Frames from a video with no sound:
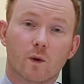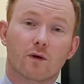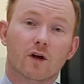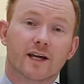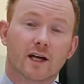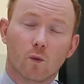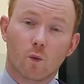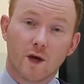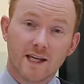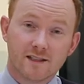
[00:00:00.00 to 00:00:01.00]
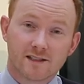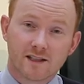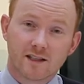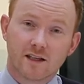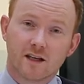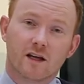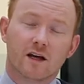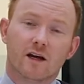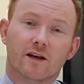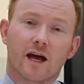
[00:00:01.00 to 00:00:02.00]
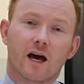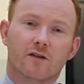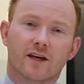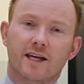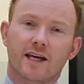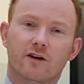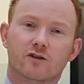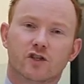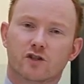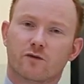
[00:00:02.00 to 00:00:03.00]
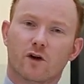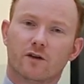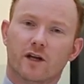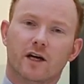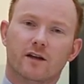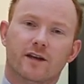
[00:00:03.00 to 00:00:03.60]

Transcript: We were looking at wheat. Now, the key here is just to follow the,